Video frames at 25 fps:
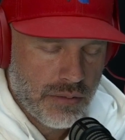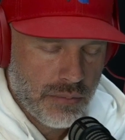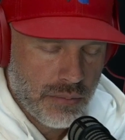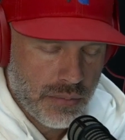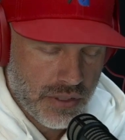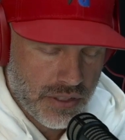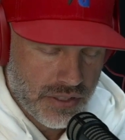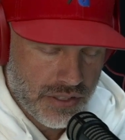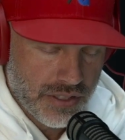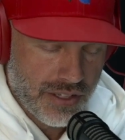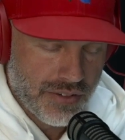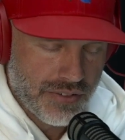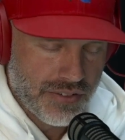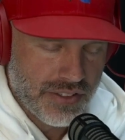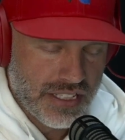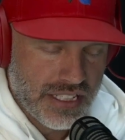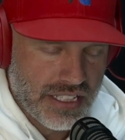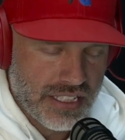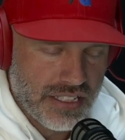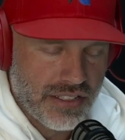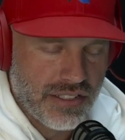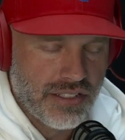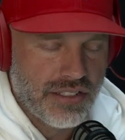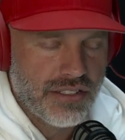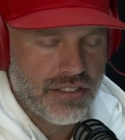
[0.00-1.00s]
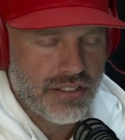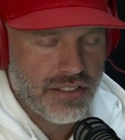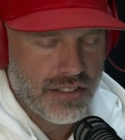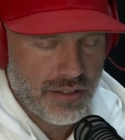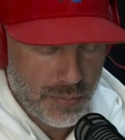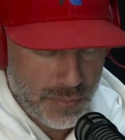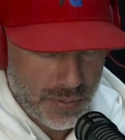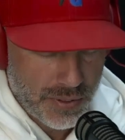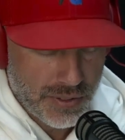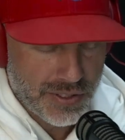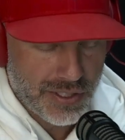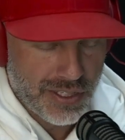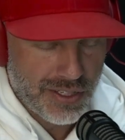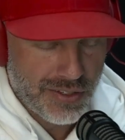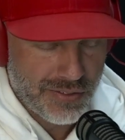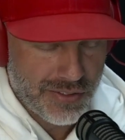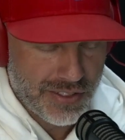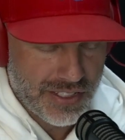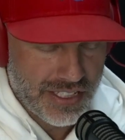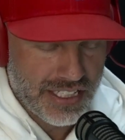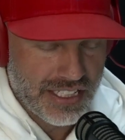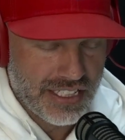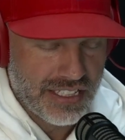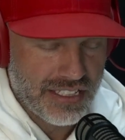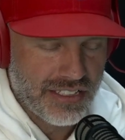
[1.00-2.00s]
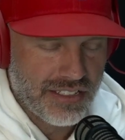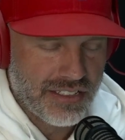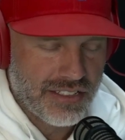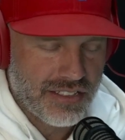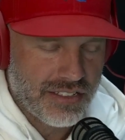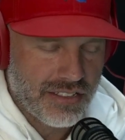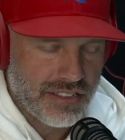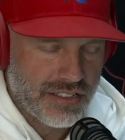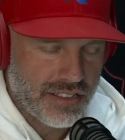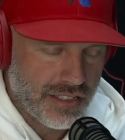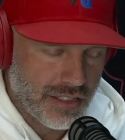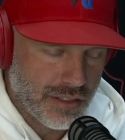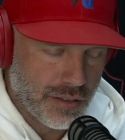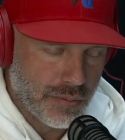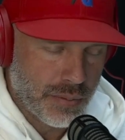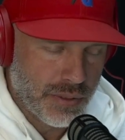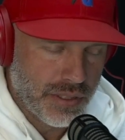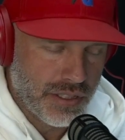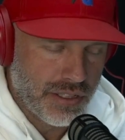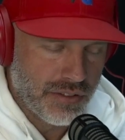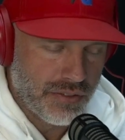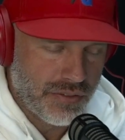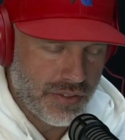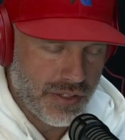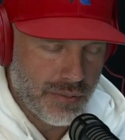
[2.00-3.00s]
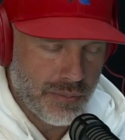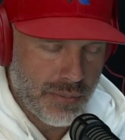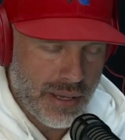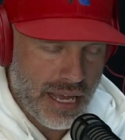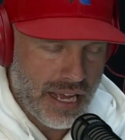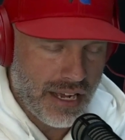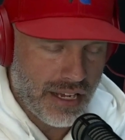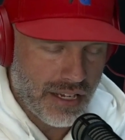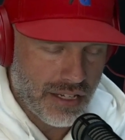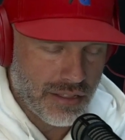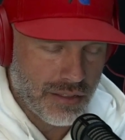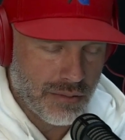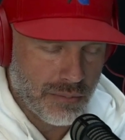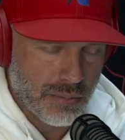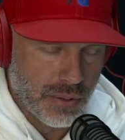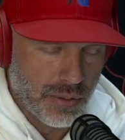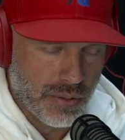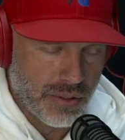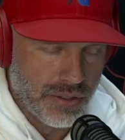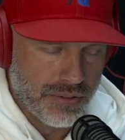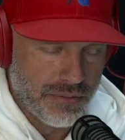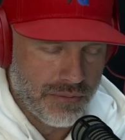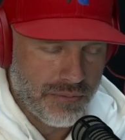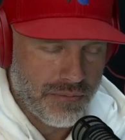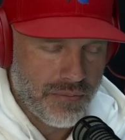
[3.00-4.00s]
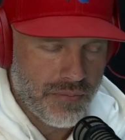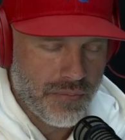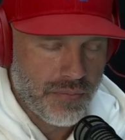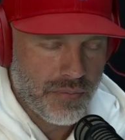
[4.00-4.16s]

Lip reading: Push off again. I push off again. She goes, put your feet back on the board.